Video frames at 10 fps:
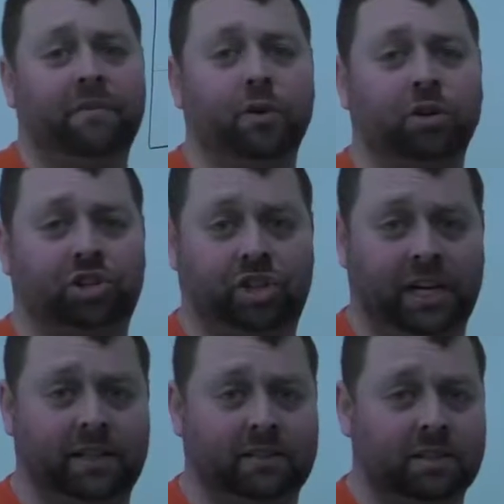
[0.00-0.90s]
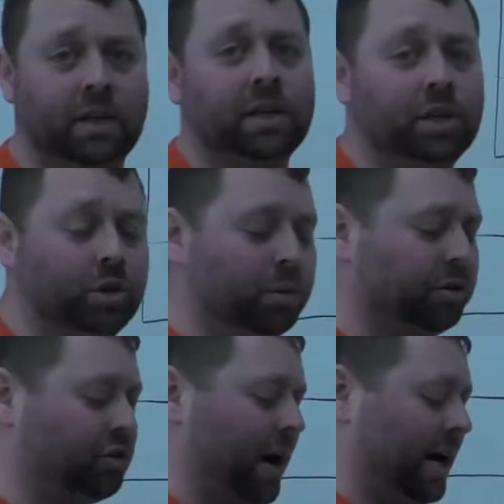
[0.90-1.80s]
of your sheet, you
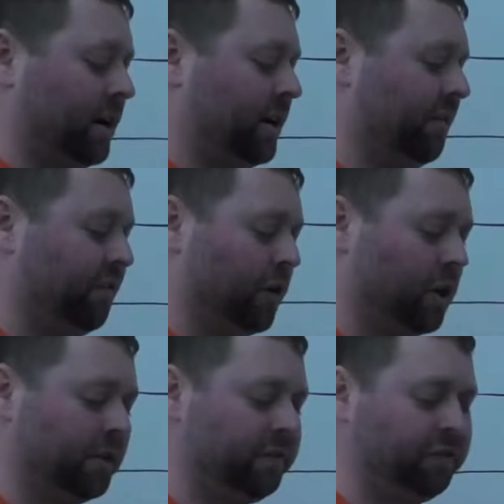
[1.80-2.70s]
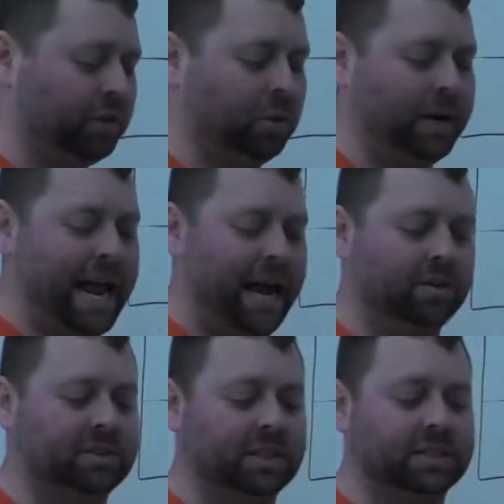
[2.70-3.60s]
will try to convert fluid
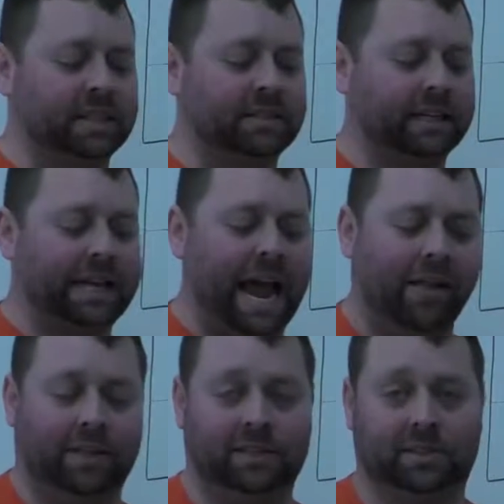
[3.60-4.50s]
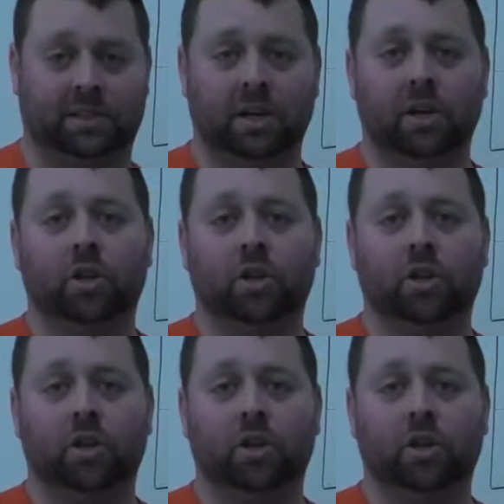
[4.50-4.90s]
ounces into gallons.